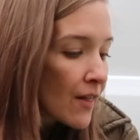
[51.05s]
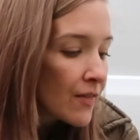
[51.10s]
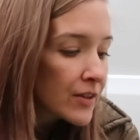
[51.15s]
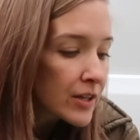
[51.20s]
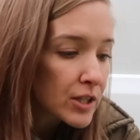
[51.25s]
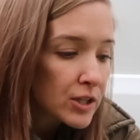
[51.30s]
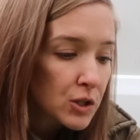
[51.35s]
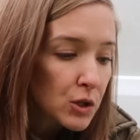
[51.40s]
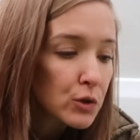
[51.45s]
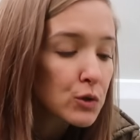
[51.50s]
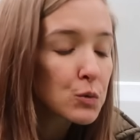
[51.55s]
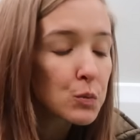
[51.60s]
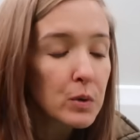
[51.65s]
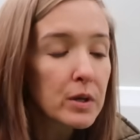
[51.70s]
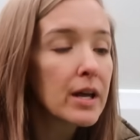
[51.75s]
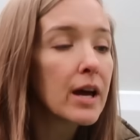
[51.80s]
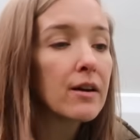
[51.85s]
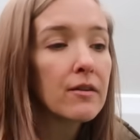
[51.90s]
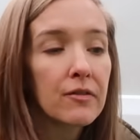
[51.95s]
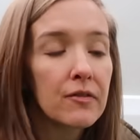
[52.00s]
These totes
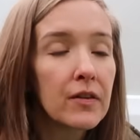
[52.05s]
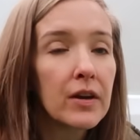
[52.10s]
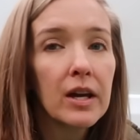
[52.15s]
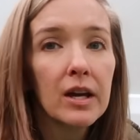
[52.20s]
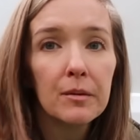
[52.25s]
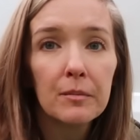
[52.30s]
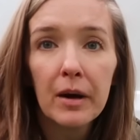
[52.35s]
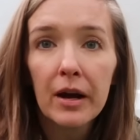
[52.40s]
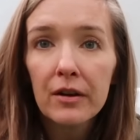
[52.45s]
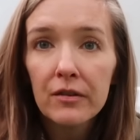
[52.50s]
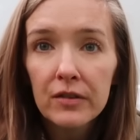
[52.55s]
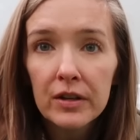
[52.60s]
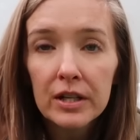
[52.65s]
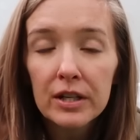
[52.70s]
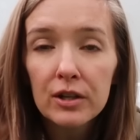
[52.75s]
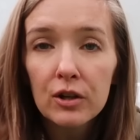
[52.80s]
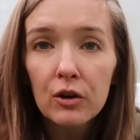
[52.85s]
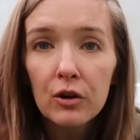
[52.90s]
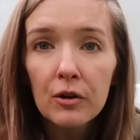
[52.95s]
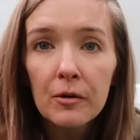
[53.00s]
would have fit in my
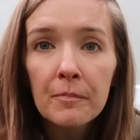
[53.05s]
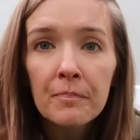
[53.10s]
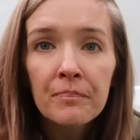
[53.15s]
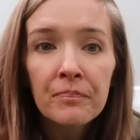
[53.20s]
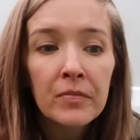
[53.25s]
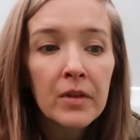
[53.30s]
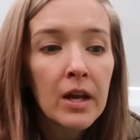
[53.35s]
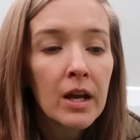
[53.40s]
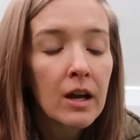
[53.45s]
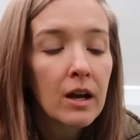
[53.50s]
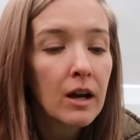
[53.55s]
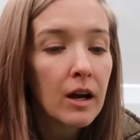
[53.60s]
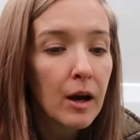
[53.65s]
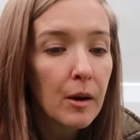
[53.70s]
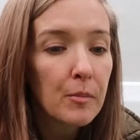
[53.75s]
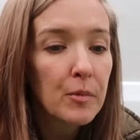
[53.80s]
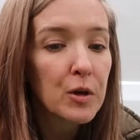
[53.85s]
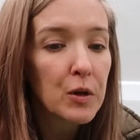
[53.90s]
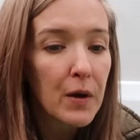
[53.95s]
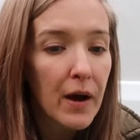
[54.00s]
vehicle,
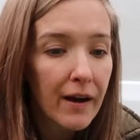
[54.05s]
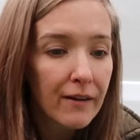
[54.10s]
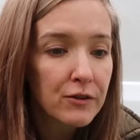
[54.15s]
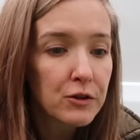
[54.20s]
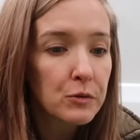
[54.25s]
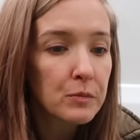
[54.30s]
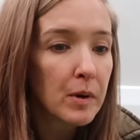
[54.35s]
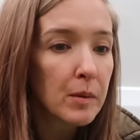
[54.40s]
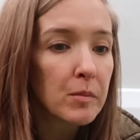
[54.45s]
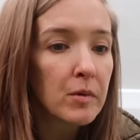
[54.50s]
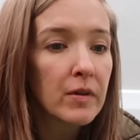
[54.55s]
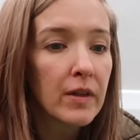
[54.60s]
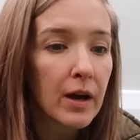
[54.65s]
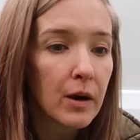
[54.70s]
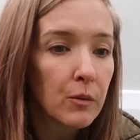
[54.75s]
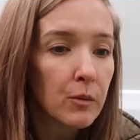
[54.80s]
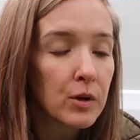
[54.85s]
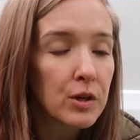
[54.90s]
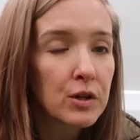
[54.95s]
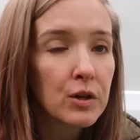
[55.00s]
um, but you have to remember
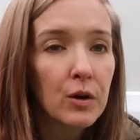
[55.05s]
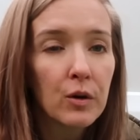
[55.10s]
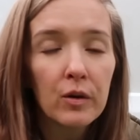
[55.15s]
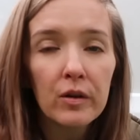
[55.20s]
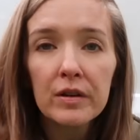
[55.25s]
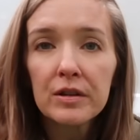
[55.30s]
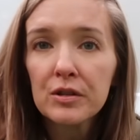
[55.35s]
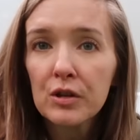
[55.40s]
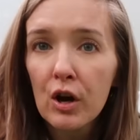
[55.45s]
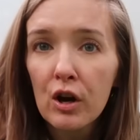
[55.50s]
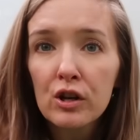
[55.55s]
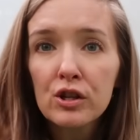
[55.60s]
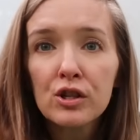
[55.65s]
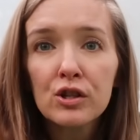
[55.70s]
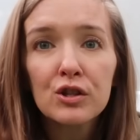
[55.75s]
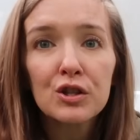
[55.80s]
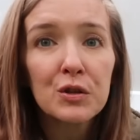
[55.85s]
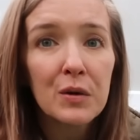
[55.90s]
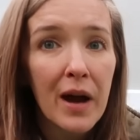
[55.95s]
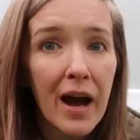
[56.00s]
that when you go to these
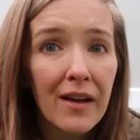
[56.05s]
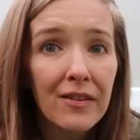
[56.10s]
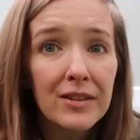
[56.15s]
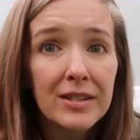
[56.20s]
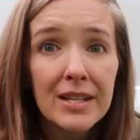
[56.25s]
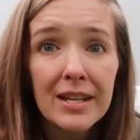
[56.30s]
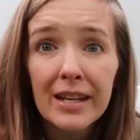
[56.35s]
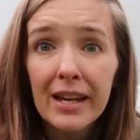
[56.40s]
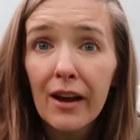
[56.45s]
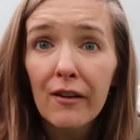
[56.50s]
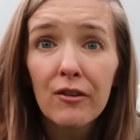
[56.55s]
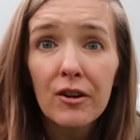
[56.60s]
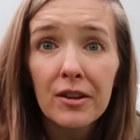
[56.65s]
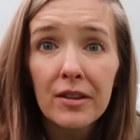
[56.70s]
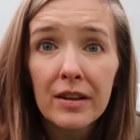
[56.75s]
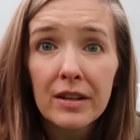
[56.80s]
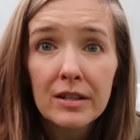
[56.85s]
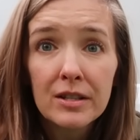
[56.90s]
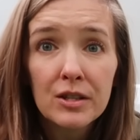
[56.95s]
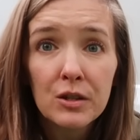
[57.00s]
auctions, you have to take everything.